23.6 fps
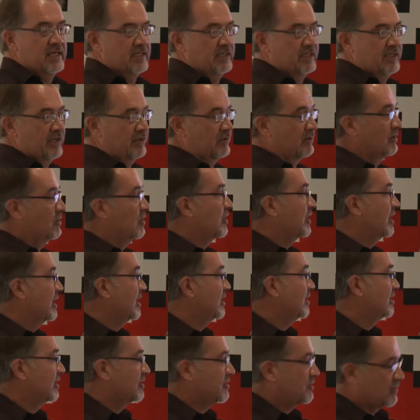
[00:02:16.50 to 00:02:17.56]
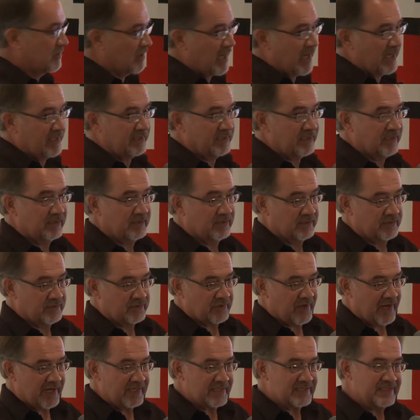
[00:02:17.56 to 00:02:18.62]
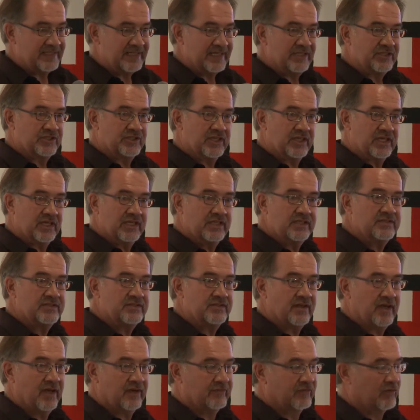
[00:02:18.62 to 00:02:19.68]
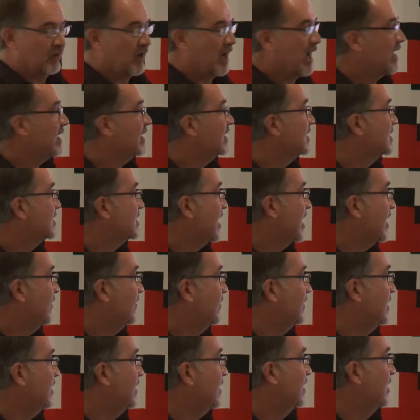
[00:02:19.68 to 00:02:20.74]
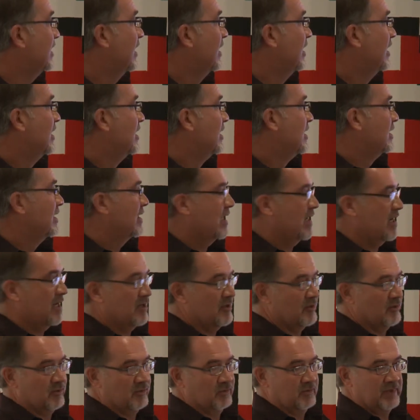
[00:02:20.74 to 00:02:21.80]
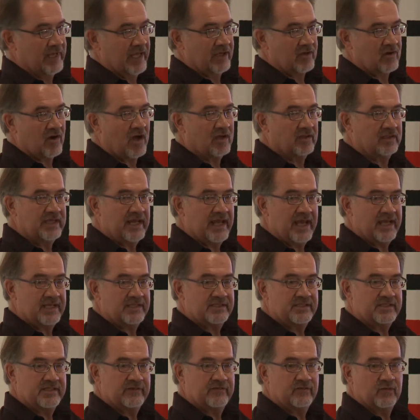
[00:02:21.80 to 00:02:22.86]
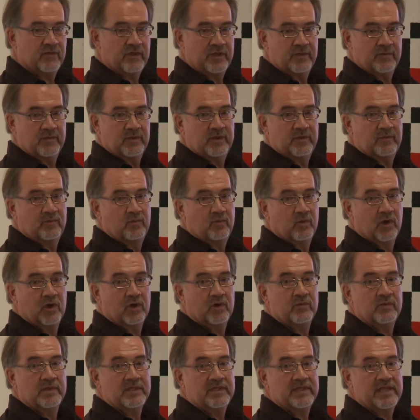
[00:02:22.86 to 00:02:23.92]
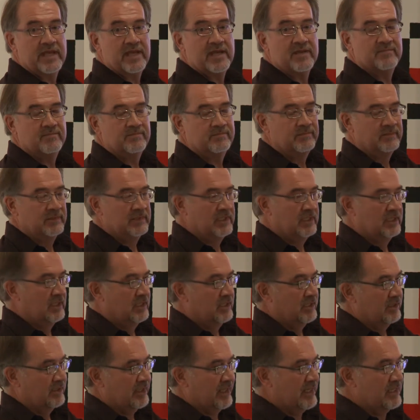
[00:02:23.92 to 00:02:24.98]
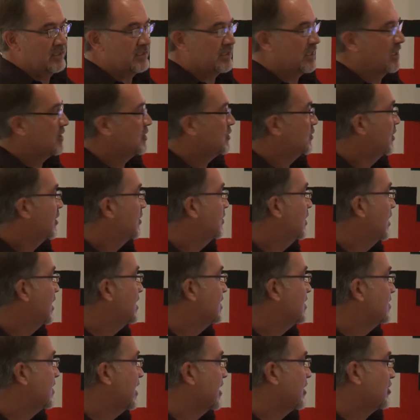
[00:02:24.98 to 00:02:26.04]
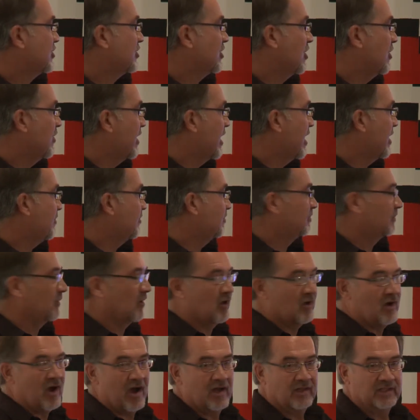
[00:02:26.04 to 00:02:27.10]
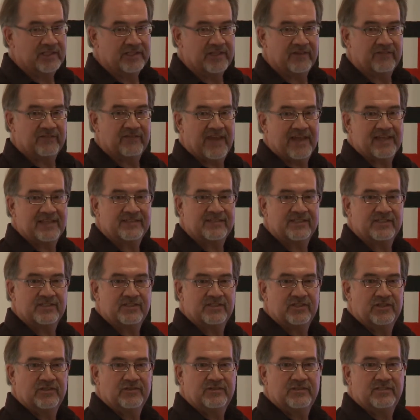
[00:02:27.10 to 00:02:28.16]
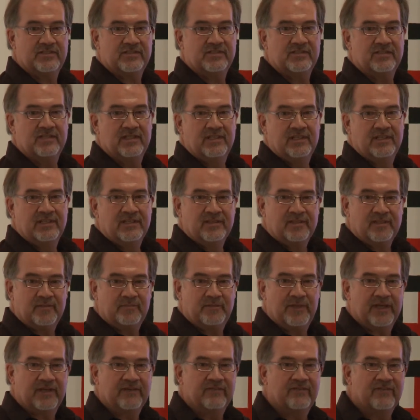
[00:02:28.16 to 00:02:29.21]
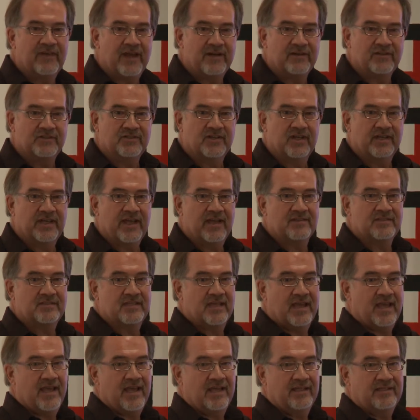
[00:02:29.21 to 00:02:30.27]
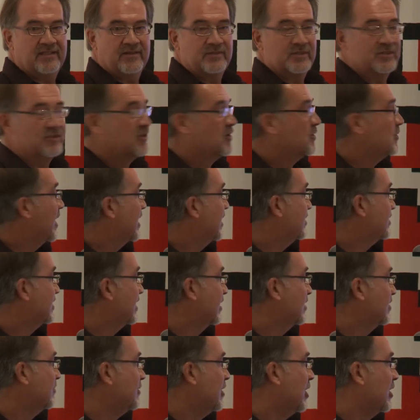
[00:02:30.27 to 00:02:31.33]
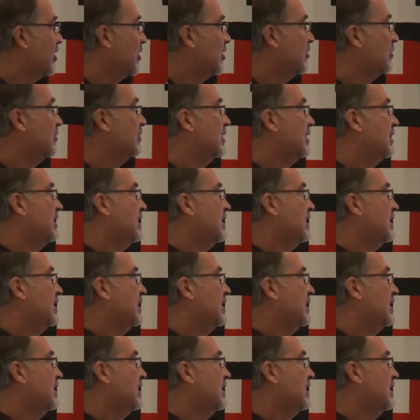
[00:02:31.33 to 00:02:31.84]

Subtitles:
They're looking to try to teach kids a variety of safety. They called and asked if we would work with them. They didn't tell us what it was. They showed up all in their fancy suits, the big fire truck outside. There was no way to tell them no.